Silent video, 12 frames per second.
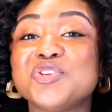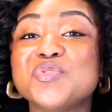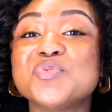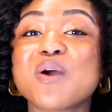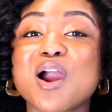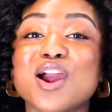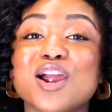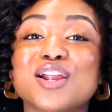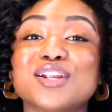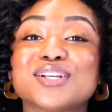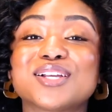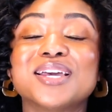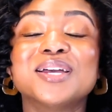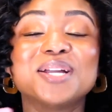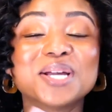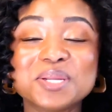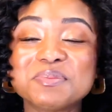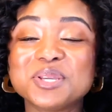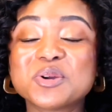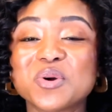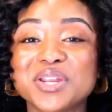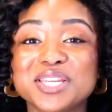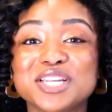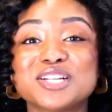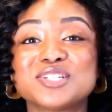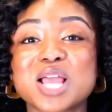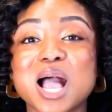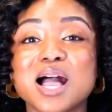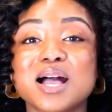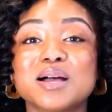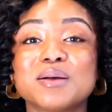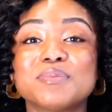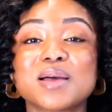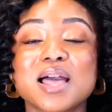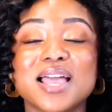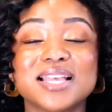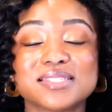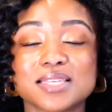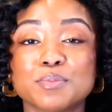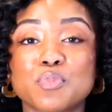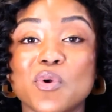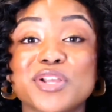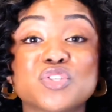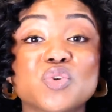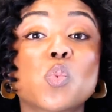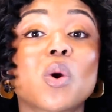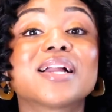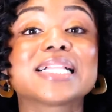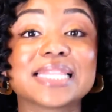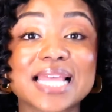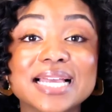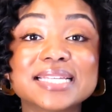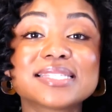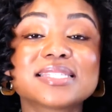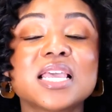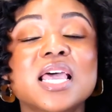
you are going to be quitting your job at some point to work less,